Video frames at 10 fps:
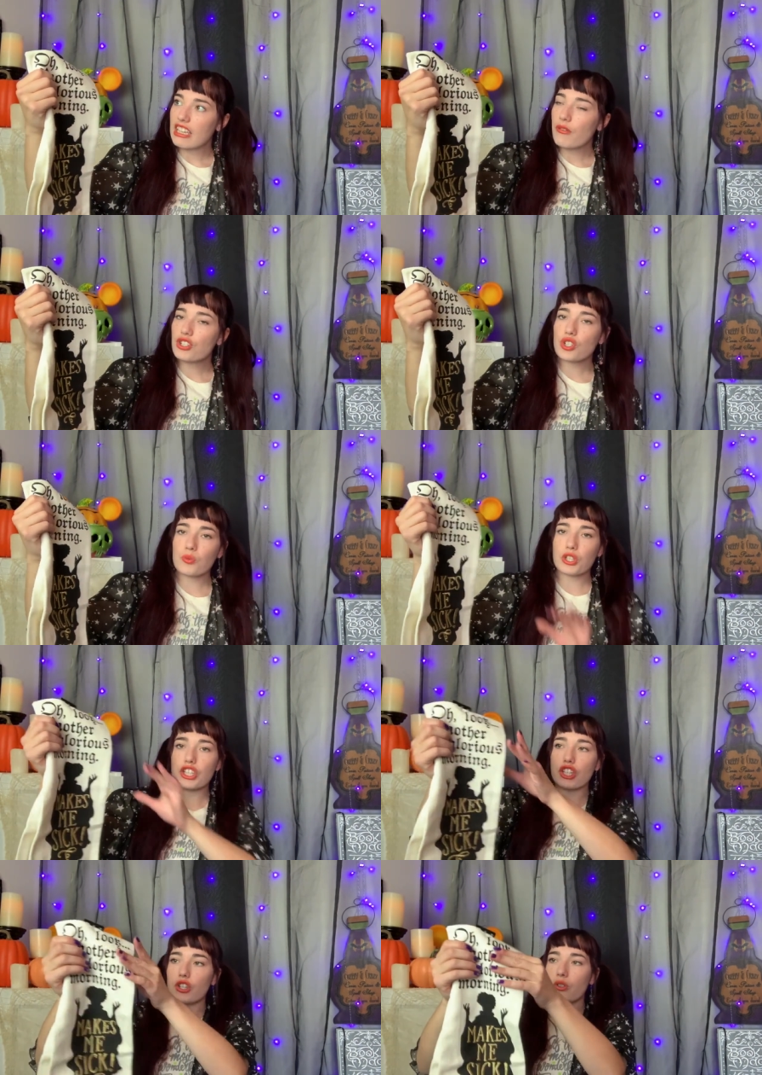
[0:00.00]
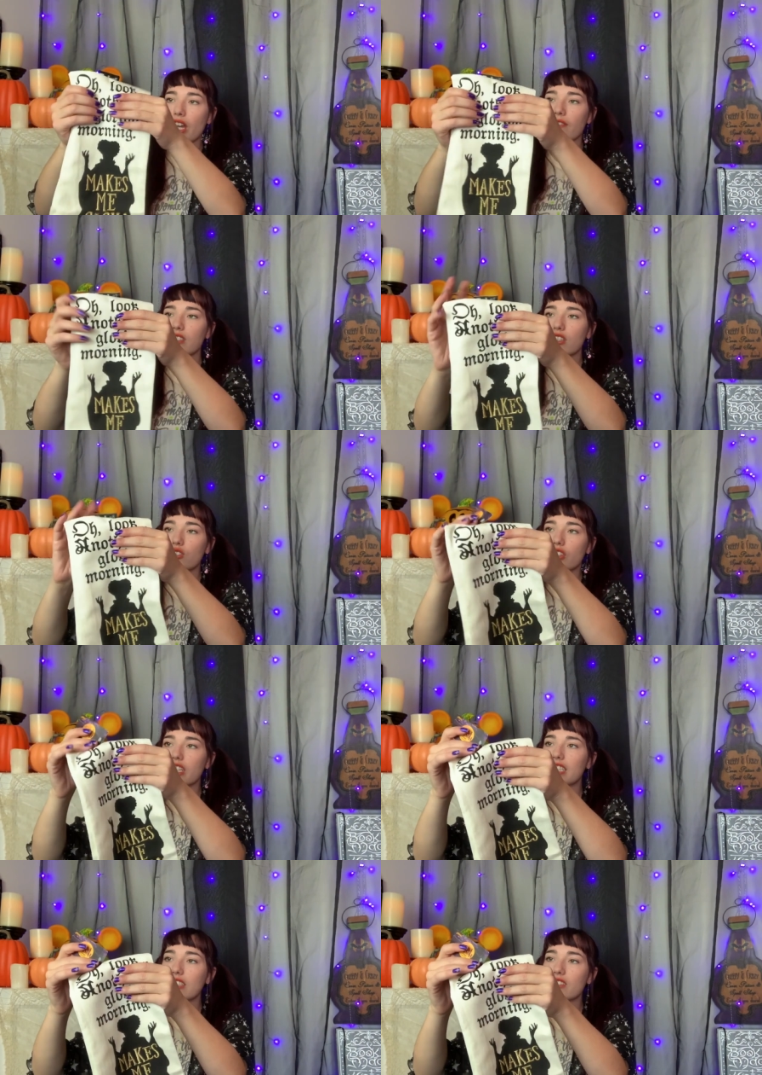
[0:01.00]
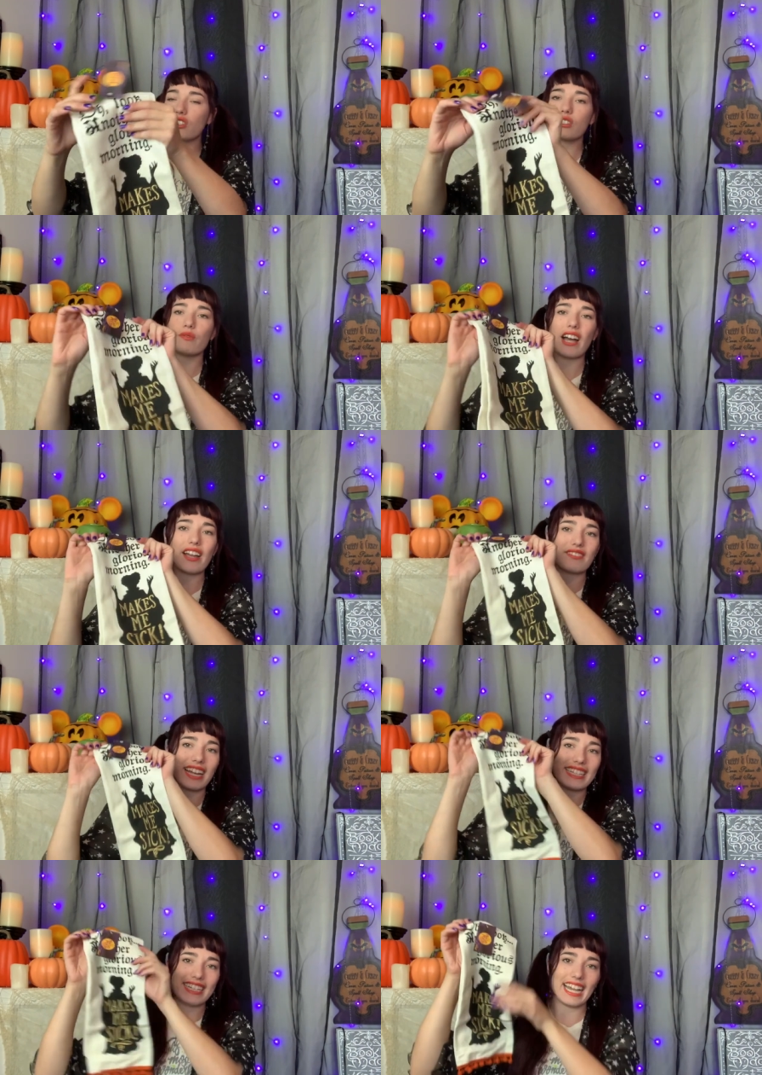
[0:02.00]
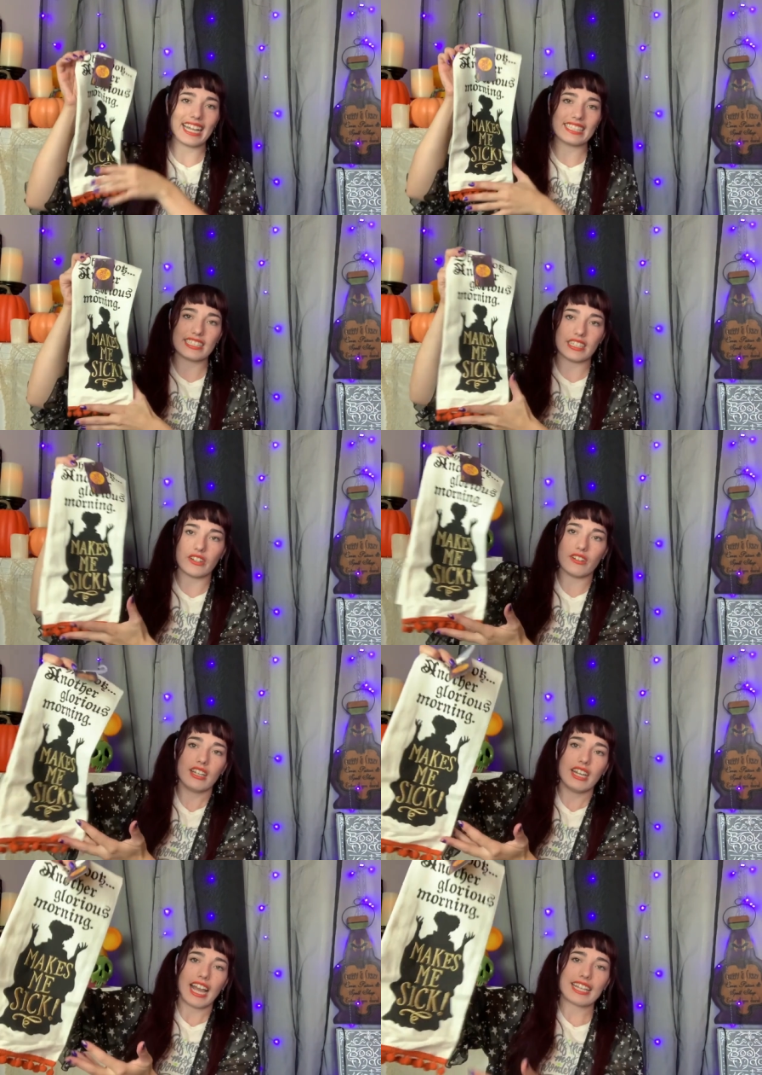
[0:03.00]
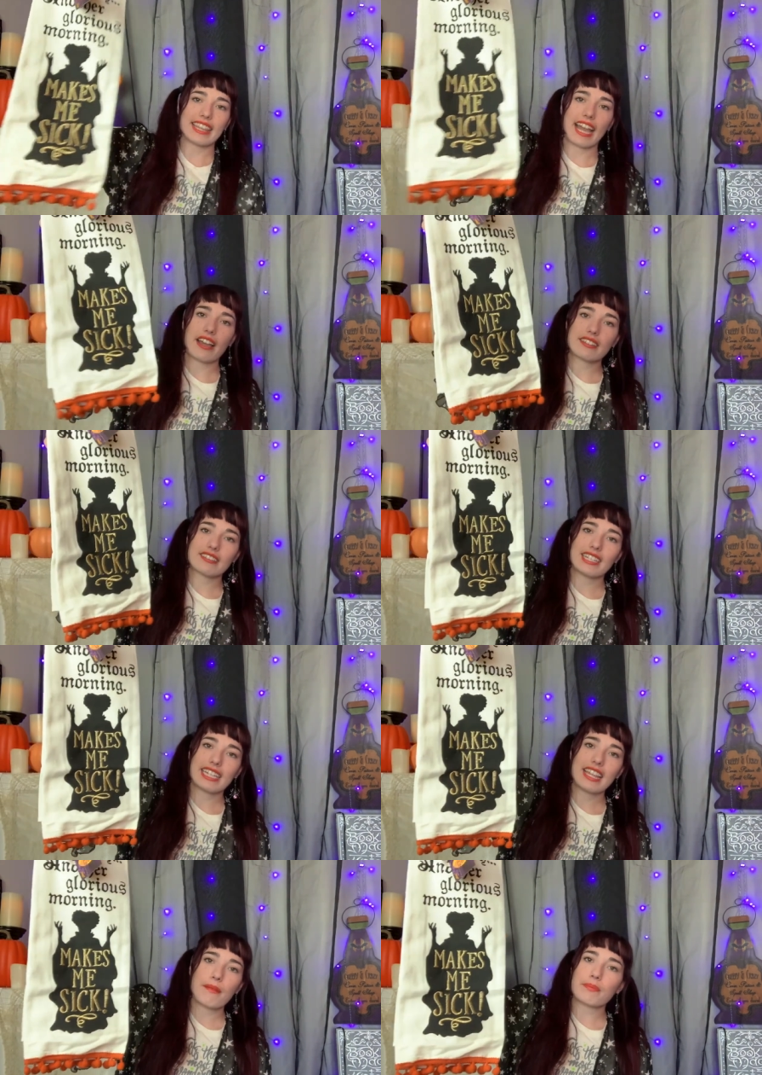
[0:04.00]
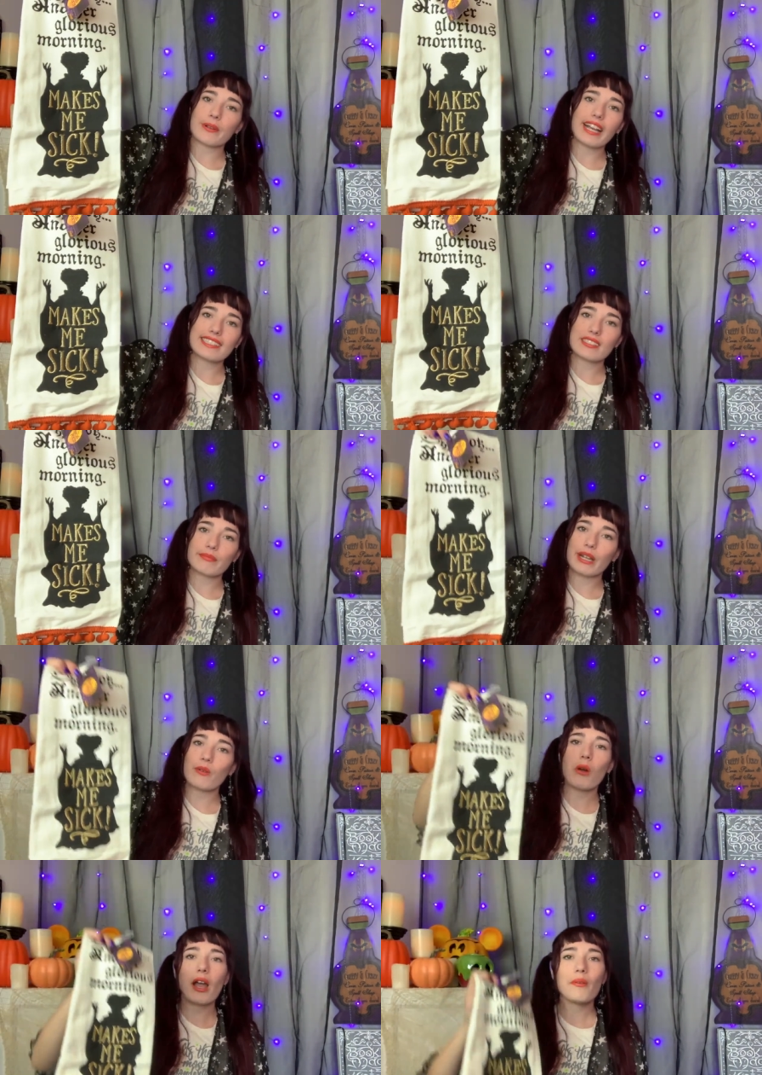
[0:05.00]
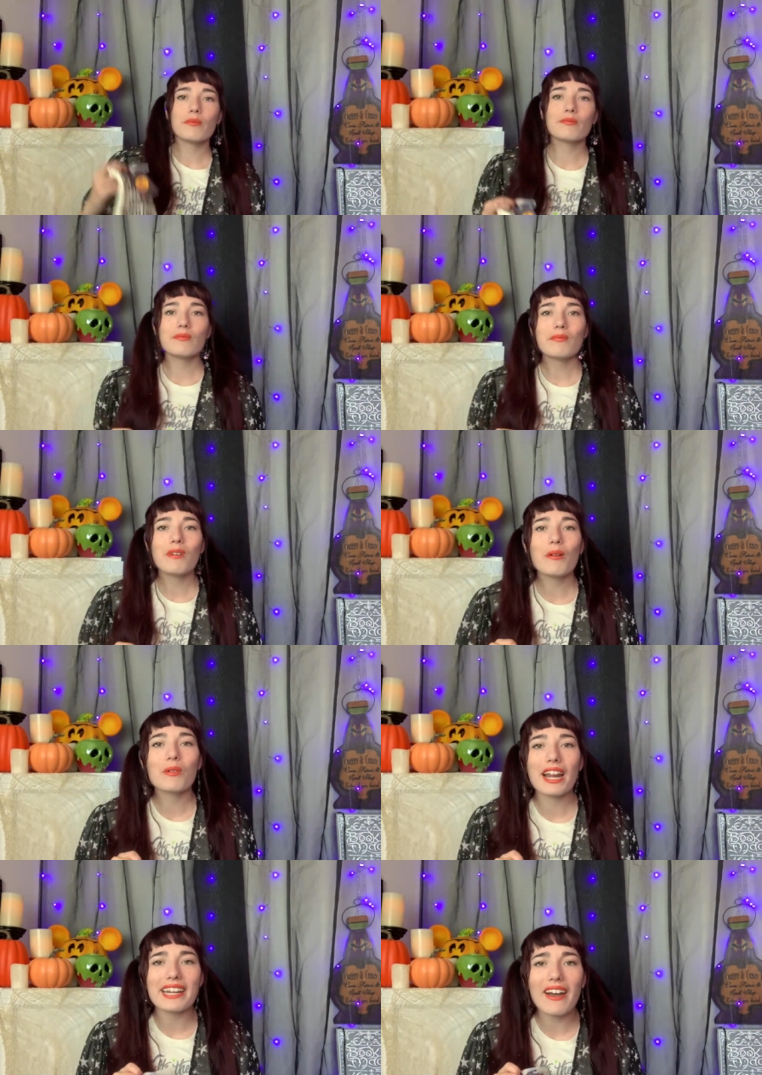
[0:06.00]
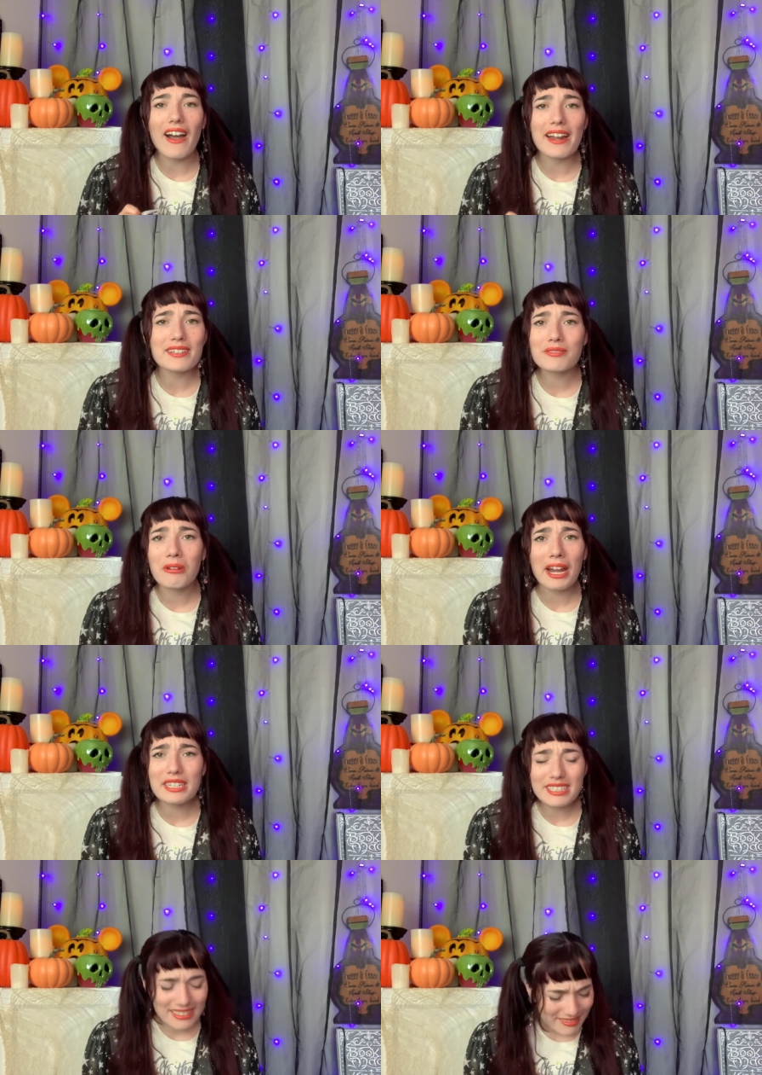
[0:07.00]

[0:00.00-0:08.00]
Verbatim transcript: it was just really cute, and it was also a good deal. It was only five ninety-nine, so at that at that price, I'm like, why, why would I not, right?